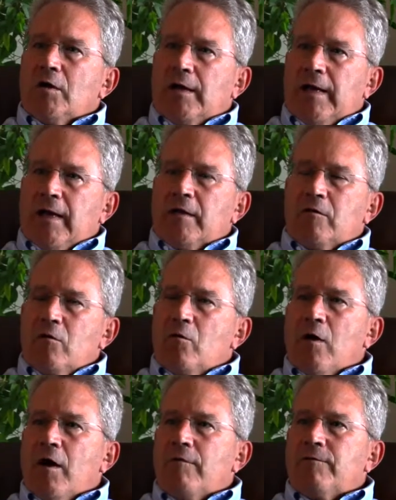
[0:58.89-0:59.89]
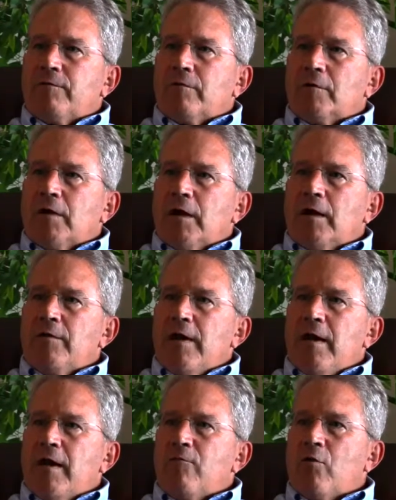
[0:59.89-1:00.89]
get the rough, and they
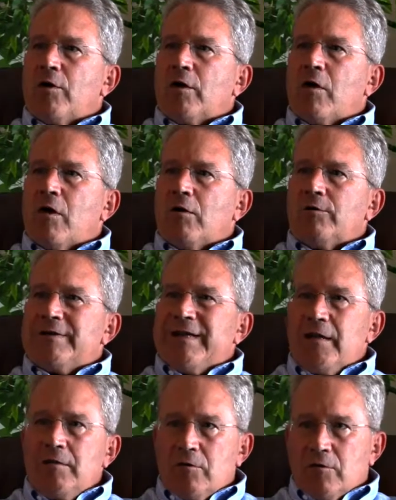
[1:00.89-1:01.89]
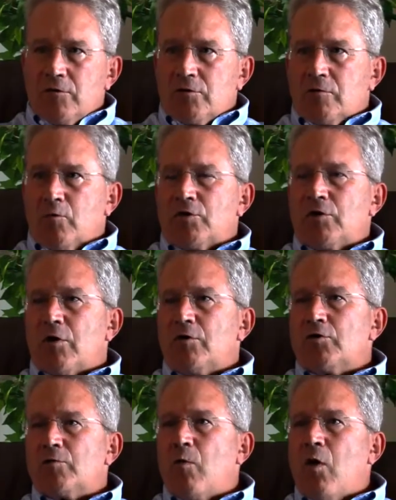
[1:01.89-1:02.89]
have what are called tenders, which are
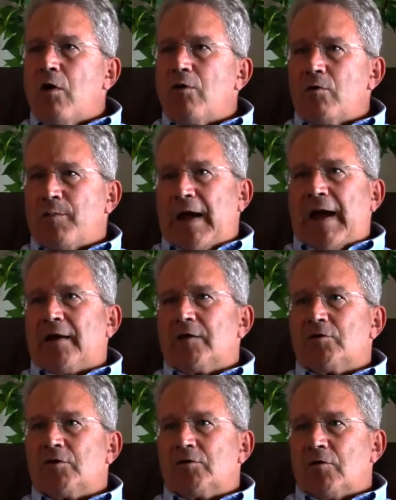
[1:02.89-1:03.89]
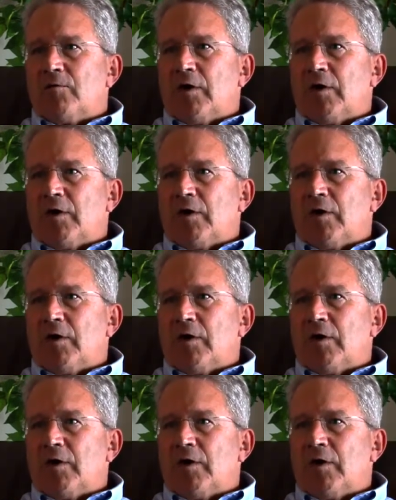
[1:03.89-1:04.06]
smaller packages of